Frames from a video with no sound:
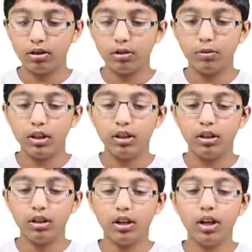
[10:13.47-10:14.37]
comma,
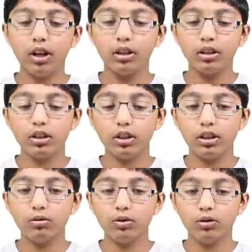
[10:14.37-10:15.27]
height
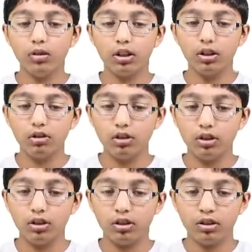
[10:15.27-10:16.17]
equals 100.